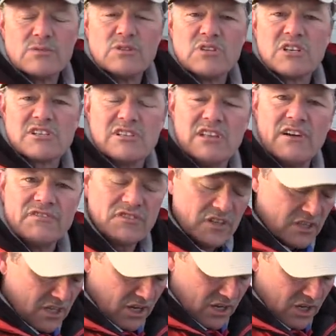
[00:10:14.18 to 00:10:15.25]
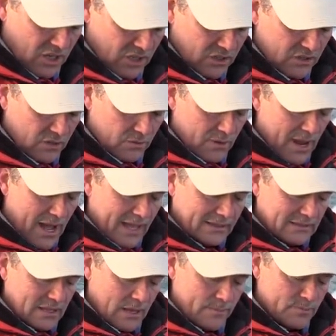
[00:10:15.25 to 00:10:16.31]
we're just lifting the
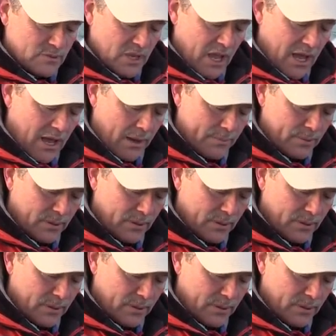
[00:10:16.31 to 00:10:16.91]
rod tips up,